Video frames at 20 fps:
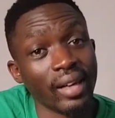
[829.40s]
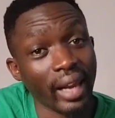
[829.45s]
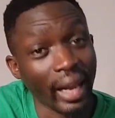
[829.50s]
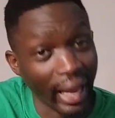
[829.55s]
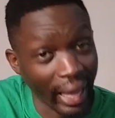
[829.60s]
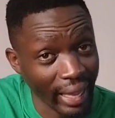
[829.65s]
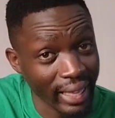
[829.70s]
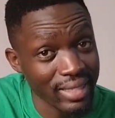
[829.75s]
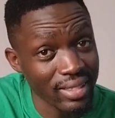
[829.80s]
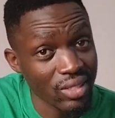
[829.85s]

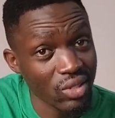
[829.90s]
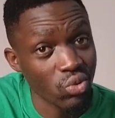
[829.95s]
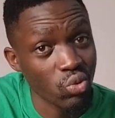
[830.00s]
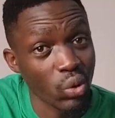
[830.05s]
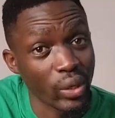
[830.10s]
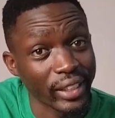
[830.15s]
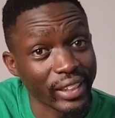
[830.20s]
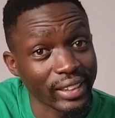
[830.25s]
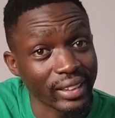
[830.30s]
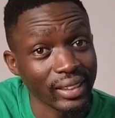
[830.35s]
less
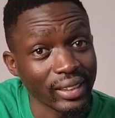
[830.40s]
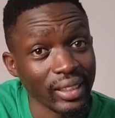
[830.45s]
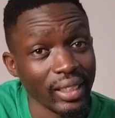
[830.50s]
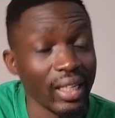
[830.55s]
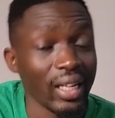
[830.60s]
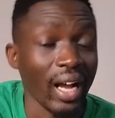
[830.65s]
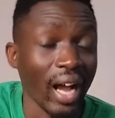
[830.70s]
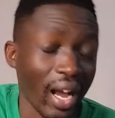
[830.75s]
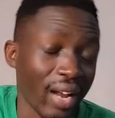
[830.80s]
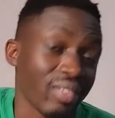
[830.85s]
quantity,
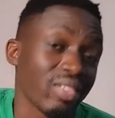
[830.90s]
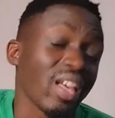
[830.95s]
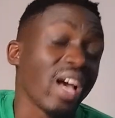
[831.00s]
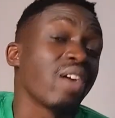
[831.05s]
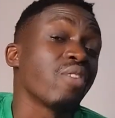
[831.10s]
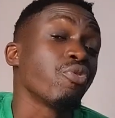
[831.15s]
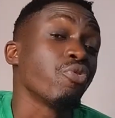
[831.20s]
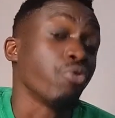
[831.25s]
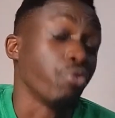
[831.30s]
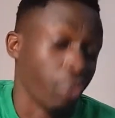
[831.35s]
and they
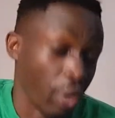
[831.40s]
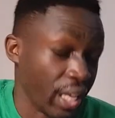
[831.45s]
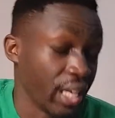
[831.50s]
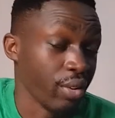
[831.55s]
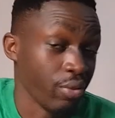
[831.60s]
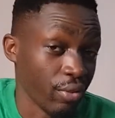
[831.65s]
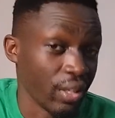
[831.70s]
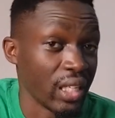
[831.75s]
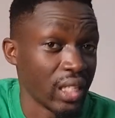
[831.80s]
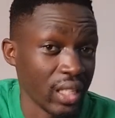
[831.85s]
are
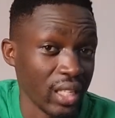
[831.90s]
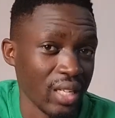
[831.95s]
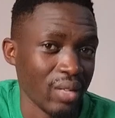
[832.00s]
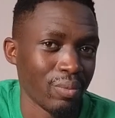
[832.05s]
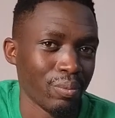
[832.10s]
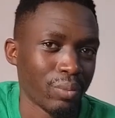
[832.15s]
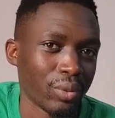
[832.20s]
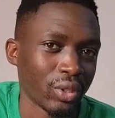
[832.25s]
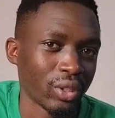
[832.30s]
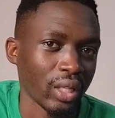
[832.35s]
very, very
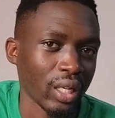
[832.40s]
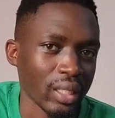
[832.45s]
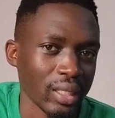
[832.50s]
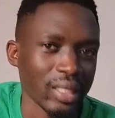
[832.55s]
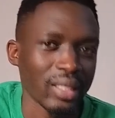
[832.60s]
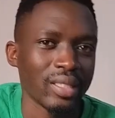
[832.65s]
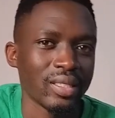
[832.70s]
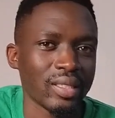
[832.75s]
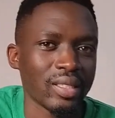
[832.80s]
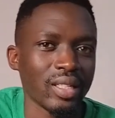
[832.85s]
important.
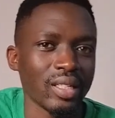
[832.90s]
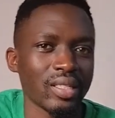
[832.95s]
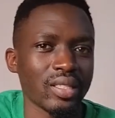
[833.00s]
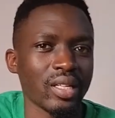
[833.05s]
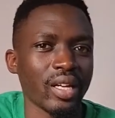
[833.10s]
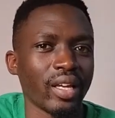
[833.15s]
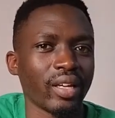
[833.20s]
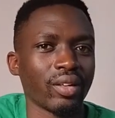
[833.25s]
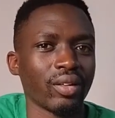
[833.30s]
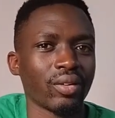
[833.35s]
It's
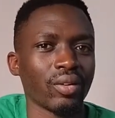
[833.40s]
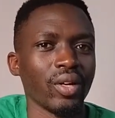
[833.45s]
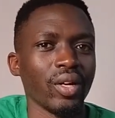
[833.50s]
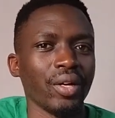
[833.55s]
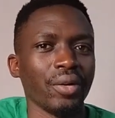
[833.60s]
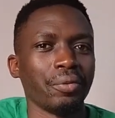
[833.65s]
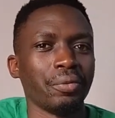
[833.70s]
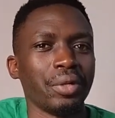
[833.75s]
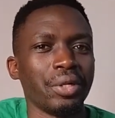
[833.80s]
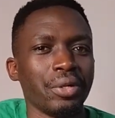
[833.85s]
just like
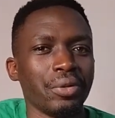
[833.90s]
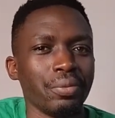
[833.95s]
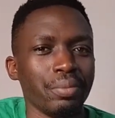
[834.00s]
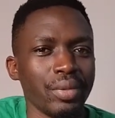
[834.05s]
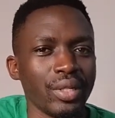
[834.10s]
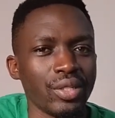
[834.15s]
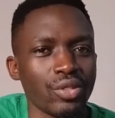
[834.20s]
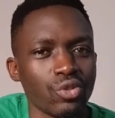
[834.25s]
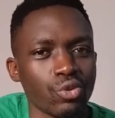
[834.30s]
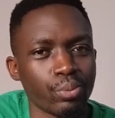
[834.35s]
when you
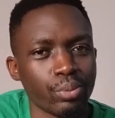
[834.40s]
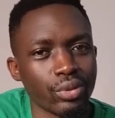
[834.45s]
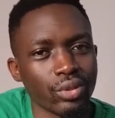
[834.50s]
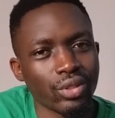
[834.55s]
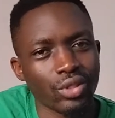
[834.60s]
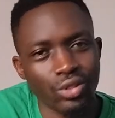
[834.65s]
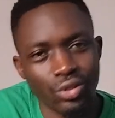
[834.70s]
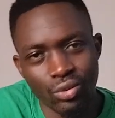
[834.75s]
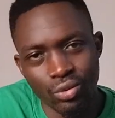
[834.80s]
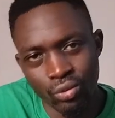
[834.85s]
miss to
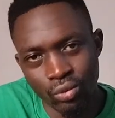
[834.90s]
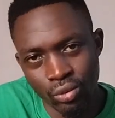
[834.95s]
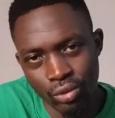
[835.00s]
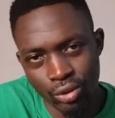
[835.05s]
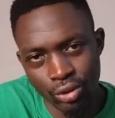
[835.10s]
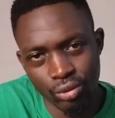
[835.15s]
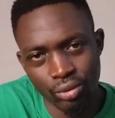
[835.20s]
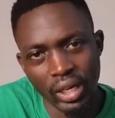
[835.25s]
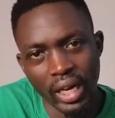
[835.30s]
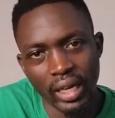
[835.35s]
put
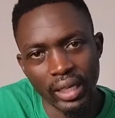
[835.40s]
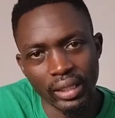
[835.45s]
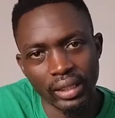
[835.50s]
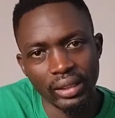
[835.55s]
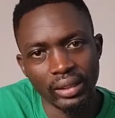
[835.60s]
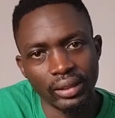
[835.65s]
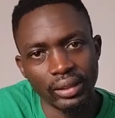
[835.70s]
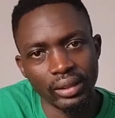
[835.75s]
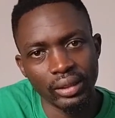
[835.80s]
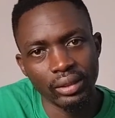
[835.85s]
sugar
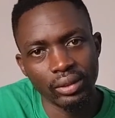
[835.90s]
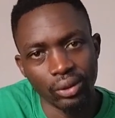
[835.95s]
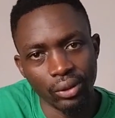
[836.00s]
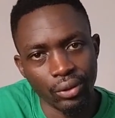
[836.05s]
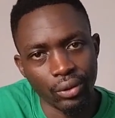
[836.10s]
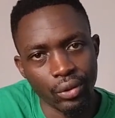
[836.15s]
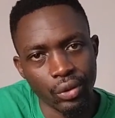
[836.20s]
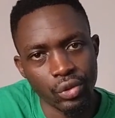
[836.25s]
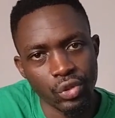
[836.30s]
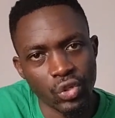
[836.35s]
in tea
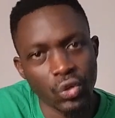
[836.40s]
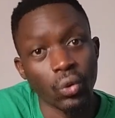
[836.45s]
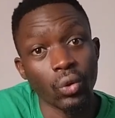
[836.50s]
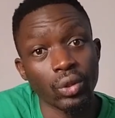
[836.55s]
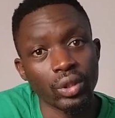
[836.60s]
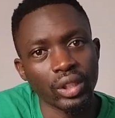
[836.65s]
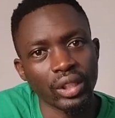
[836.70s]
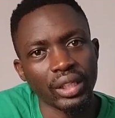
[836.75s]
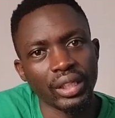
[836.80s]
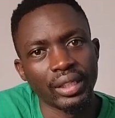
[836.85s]
or
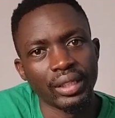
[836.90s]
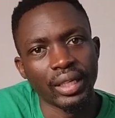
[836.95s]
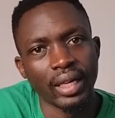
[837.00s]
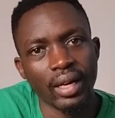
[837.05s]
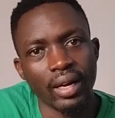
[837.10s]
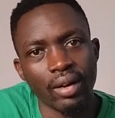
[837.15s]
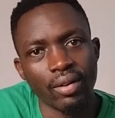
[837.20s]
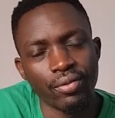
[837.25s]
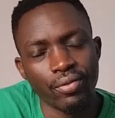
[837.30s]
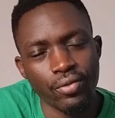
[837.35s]
salt in
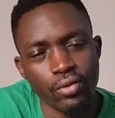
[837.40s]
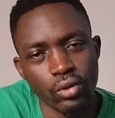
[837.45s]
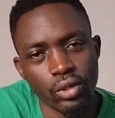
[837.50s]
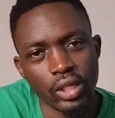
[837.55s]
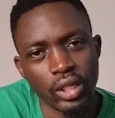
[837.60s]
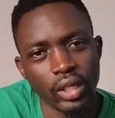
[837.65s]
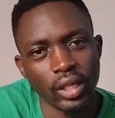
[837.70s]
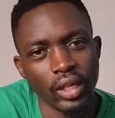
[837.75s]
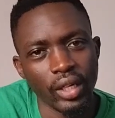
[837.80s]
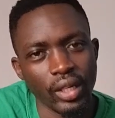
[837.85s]
food.
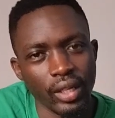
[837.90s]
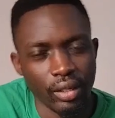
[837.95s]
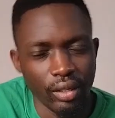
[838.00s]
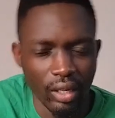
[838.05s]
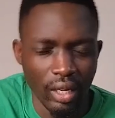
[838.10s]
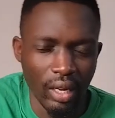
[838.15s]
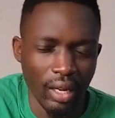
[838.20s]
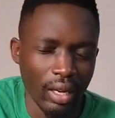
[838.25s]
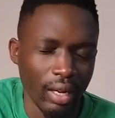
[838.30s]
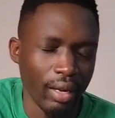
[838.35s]

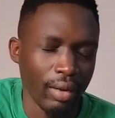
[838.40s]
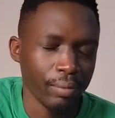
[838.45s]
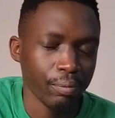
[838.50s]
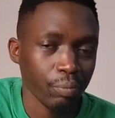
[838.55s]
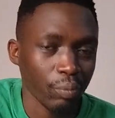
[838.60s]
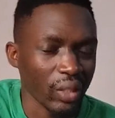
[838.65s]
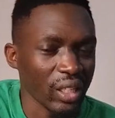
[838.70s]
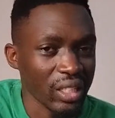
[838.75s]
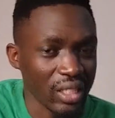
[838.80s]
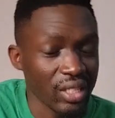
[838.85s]

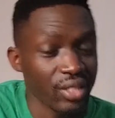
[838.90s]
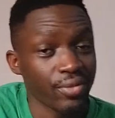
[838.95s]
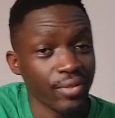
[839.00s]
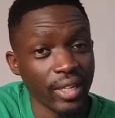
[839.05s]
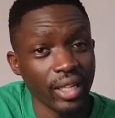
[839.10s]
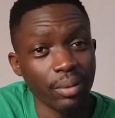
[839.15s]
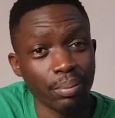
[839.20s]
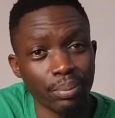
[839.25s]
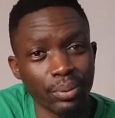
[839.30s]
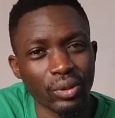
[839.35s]
It is
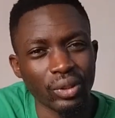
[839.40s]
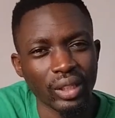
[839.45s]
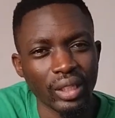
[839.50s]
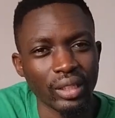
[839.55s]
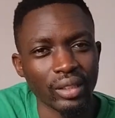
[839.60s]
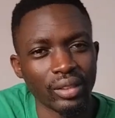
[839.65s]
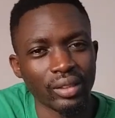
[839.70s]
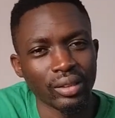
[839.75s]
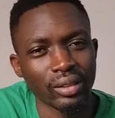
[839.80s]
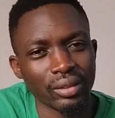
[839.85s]
very
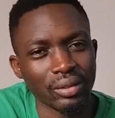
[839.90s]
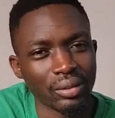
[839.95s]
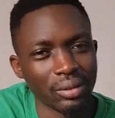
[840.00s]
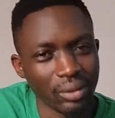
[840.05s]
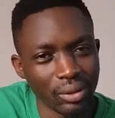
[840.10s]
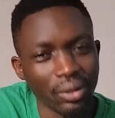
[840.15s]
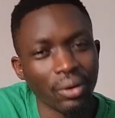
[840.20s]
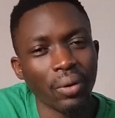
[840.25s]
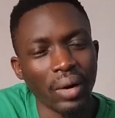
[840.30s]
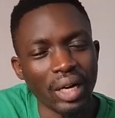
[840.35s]
important.
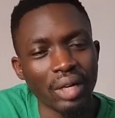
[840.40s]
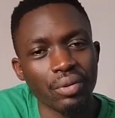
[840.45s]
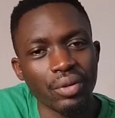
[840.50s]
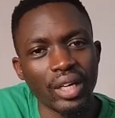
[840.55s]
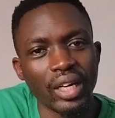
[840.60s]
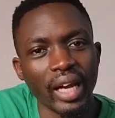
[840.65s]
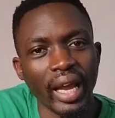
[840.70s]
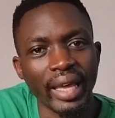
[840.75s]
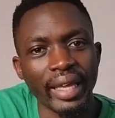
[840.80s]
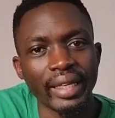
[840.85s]
No one
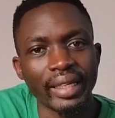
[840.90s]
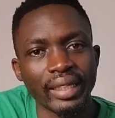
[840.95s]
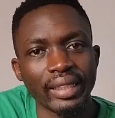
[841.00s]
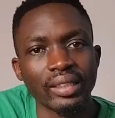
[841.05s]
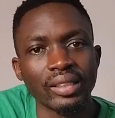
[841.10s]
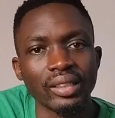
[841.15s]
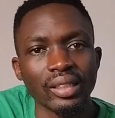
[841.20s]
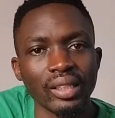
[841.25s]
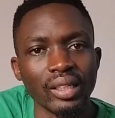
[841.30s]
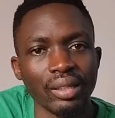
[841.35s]
will like
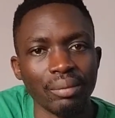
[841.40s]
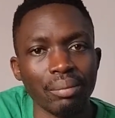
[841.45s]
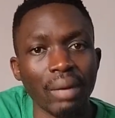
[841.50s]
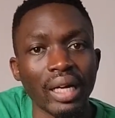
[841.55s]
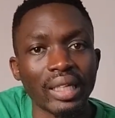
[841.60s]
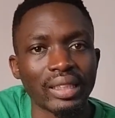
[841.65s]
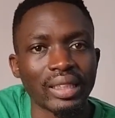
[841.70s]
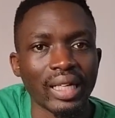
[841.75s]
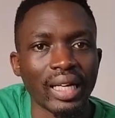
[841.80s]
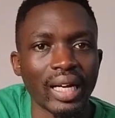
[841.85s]
it,
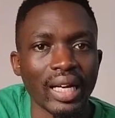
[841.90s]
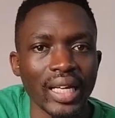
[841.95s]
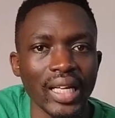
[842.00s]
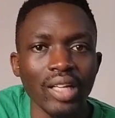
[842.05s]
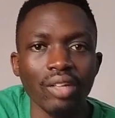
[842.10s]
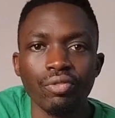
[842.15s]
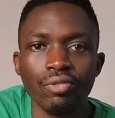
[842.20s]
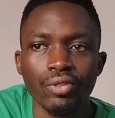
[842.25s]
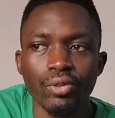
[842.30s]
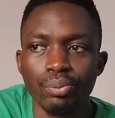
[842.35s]
but
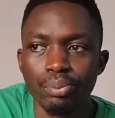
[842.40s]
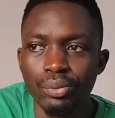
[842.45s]
if you